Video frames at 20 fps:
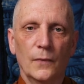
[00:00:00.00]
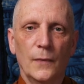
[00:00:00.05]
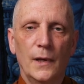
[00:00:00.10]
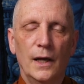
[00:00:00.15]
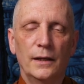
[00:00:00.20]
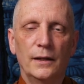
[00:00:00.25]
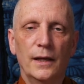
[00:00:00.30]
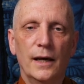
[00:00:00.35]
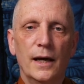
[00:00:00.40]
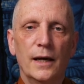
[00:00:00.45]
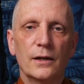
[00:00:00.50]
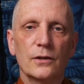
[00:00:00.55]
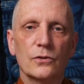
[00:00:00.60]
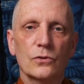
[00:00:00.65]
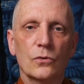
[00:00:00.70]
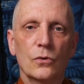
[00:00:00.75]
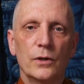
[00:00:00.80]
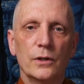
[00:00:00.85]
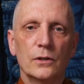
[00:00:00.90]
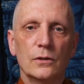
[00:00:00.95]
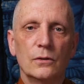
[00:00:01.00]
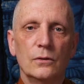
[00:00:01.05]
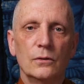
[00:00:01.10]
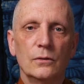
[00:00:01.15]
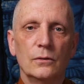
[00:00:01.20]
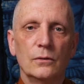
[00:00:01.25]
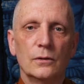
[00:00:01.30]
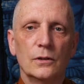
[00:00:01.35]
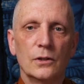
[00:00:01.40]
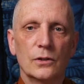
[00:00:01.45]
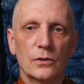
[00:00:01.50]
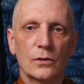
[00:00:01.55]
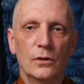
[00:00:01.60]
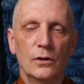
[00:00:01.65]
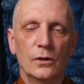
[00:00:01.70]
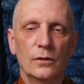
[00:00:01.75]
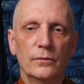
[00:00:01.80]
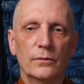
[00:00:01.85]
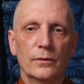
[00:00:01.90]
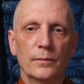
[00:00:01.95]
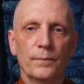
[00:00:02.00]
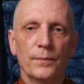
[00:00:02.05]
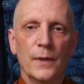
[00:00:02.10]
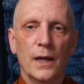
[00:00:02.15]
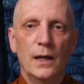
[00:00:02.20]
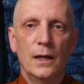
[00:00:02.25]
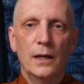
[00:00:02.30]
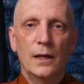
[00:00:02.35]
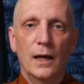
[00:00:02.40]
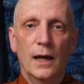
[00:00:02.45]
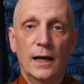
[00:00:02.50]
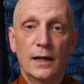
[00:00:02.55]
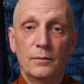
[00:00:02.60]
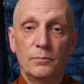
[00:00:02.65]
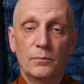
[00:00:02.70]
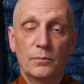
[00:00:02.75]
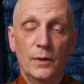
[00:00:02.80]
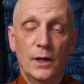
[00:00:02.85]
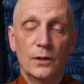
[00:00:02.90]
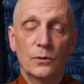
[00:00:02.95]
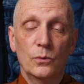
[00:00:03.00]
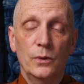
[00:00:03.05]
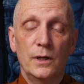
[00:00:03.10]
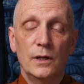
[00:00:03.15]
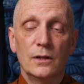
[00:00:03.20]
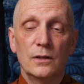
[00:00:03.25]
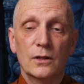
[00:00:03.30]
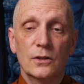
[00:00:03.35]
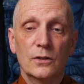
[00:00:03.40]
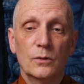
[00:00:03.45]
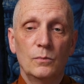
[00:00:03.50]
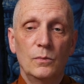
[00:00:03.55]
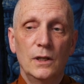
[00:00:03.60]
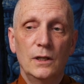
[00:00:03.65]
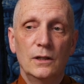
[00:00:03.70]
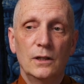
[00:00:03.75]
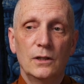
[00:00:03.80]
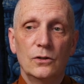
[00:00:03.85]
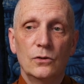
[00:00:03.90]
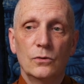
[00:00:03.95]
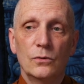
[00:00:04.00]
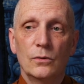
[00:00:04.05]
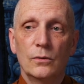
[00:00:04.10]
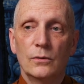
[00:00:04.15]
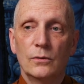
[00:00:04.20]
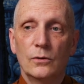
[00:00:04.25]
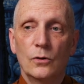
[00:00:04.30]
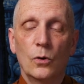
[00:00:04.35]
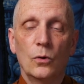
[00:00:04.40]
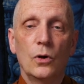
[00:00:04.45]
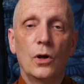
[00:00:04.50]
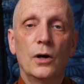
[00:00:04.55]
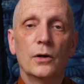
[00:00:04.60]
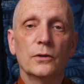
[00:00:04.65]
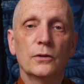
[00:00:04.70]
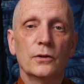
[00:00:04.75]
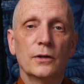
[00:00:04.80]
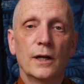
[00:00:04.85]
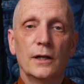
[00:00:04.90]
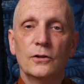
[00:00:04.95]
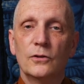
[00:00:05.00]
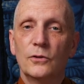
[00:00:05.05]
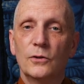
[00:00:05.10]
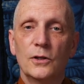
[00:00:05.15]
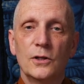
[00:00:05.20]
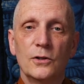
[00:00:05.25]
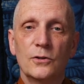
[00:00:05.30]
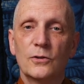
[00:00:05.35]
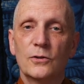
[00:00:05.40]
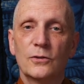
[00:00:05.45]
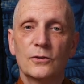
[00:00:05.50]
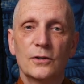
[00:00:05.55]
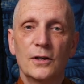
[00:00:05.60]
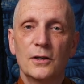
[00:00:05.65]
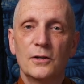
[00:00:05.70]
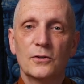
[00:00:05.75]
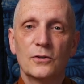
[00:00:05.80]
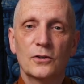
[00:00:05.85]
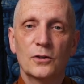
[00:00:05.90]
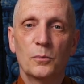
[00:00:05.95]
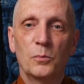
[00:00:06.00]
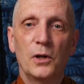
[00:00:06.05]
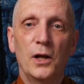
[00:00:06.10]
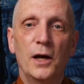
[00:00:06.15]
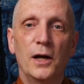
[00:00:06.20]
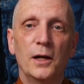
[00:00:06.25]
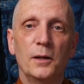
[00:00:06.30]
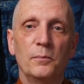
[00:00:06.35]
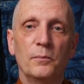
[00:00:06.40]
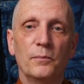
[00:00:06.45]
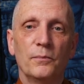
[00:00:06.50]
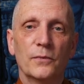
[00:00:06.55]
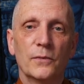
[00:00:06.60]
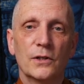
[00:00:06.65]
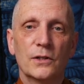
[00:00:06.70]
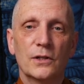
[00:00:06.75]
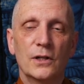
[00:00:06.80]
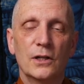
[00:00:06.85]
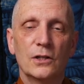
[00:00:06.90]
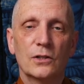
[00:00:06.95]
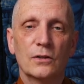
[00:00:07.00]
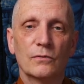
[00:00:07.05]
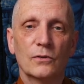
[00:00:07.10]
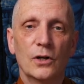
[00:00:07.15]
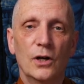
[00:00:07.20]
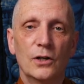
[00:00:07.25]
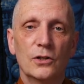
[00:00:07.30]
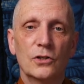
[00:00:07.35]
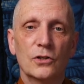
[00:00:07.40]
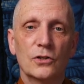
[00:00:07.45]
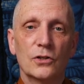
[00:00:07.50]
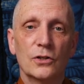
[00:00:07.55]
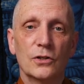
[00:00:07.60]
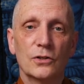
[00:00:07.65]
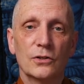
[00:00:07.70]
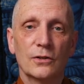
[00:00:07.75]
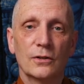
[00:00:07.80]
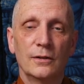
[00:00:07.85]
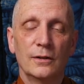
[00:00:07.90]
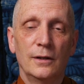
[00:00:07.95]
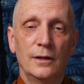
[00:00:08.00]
And that is going to dissolve. And by the way, it doesn't mean that you no longer enter these states, sublime states of consciousness.